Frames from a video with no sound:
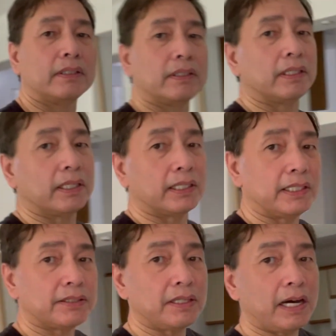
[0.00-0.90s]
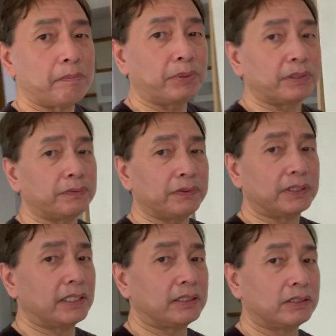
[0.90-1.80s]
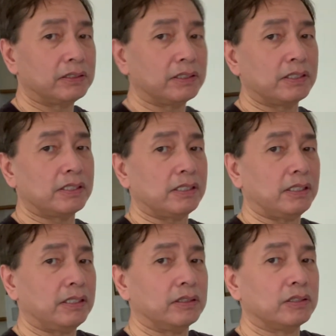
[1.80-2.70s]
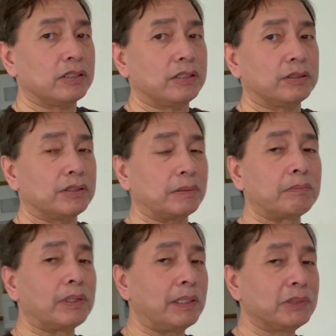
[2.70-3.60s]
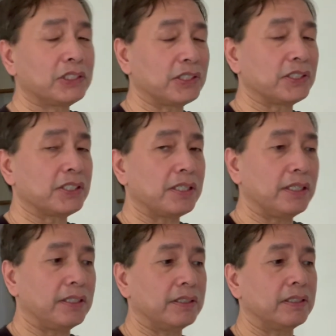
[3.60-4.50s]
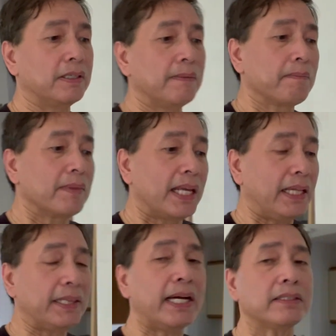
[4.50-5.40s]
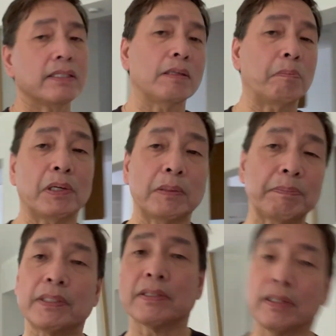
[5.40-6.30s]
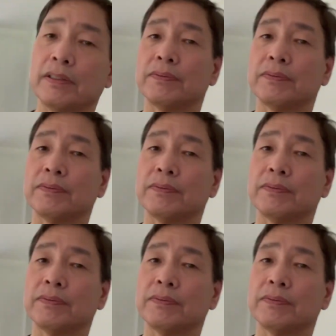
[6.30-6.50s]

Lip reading: It's not perfect. As you could see, there's still some blemishes there. And that's the purpose of